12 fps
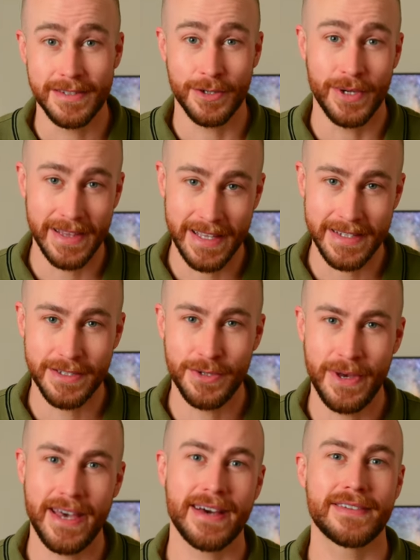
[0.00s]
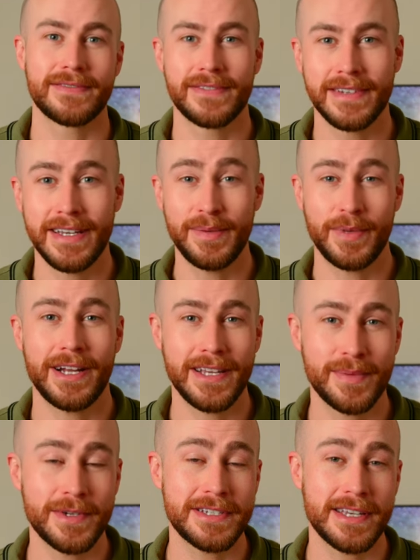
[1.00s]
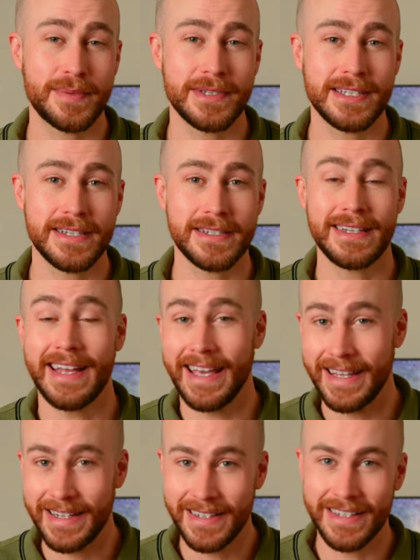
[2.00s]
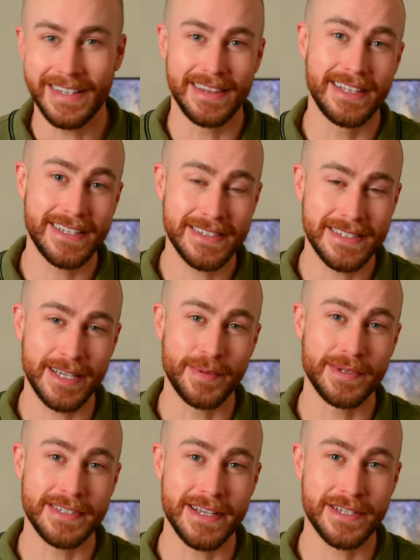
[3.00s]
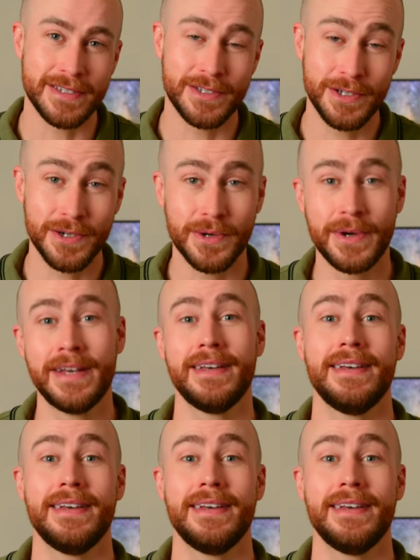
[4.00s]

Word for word: So unless you have in-body image stabilization and lens stabilization too,